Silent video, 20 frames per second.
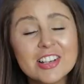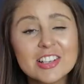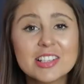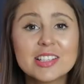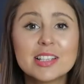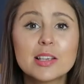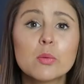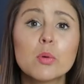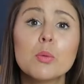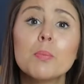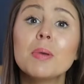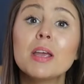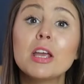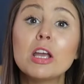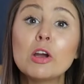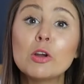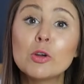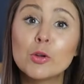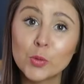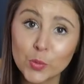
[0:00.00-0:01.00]
just think would be
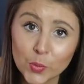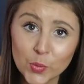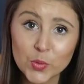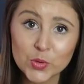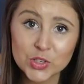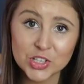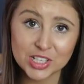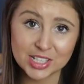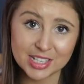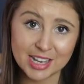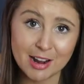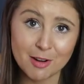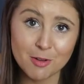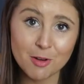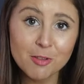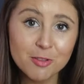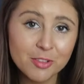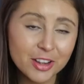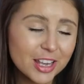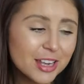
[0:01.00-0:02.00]
a gorgeous
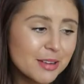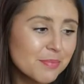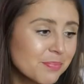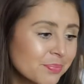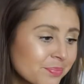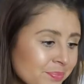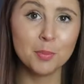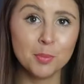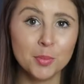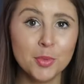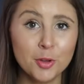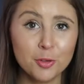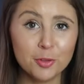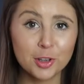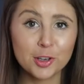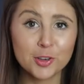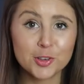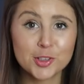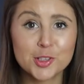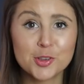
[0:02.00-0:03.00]
outfit.
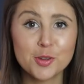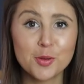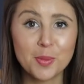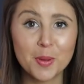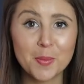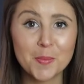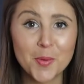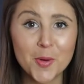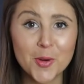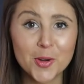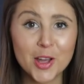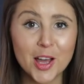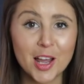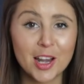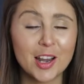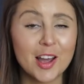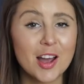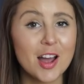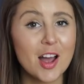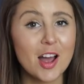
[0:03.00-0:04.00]
Moving on to a bit more
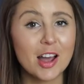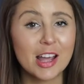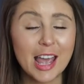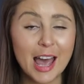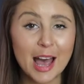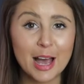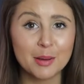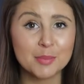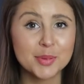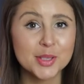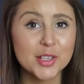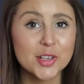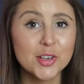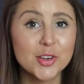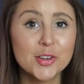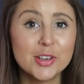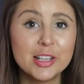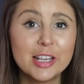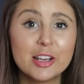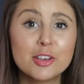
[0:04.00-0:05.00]
colour, I
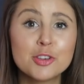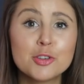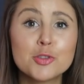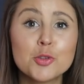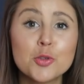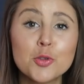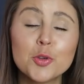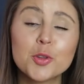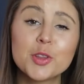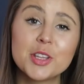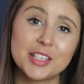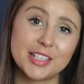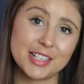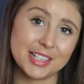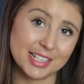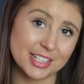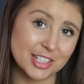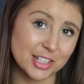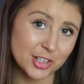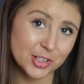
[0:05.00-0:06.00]
absolutely adore this
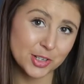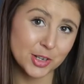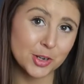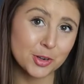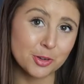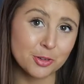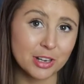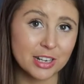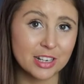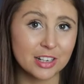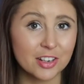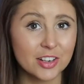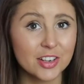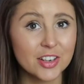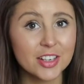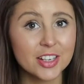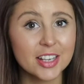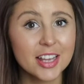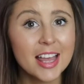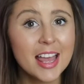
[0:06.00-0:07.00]
head to toe green
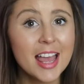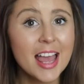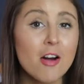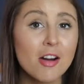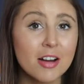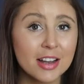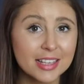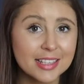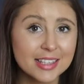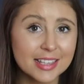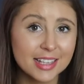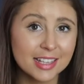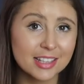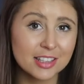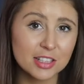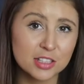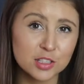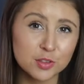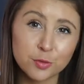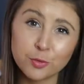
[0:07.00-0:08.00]
look. I think
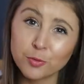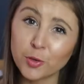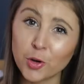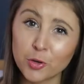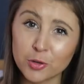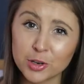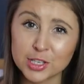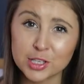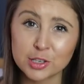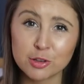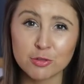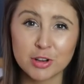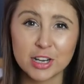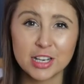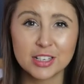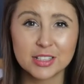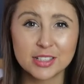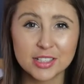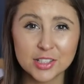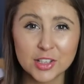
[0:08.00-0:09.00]
this forest
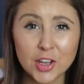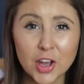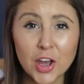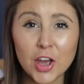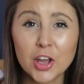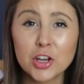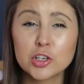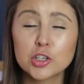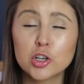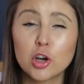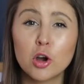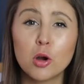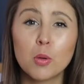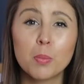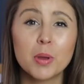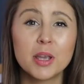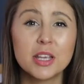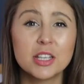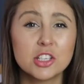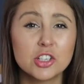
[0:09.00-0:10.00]
green skirt and
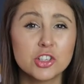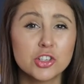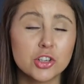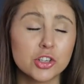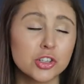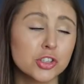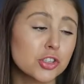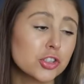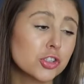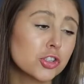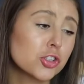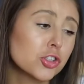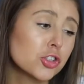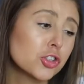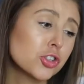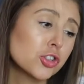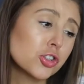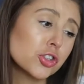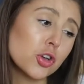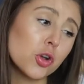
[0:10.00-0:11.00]
top is just
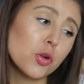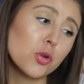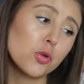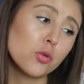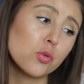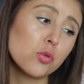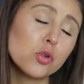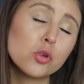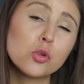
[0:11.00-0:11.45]
so